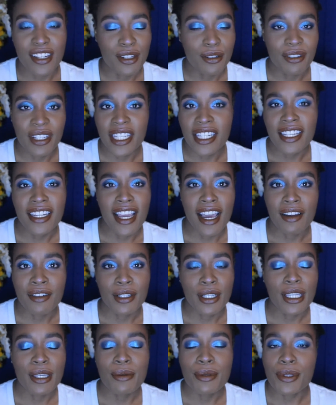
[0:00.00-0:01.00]
to read it after
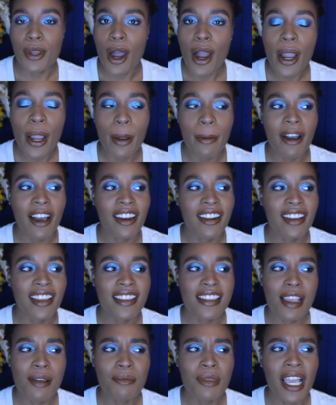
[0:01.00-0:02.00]
he was talking about it,
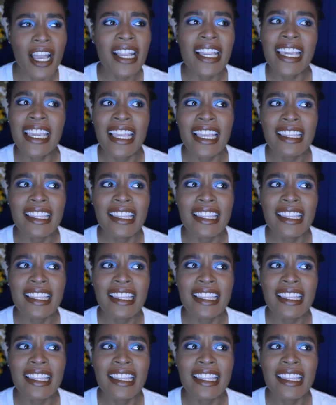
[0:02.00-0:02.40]
because I'm like,